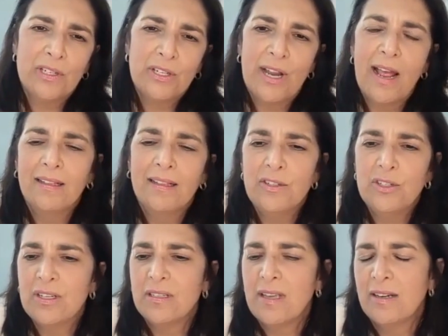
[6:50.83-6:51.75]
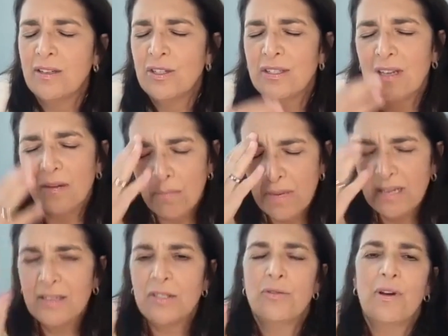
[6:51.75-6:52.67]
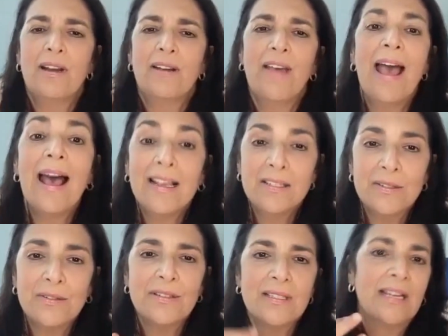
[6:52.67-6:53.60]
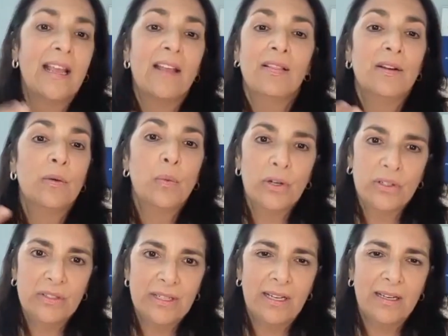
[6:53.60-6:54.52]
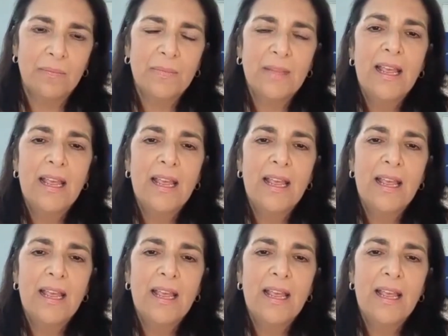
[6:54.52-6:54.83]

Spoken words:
challenges and just administrative hassles to get their work done.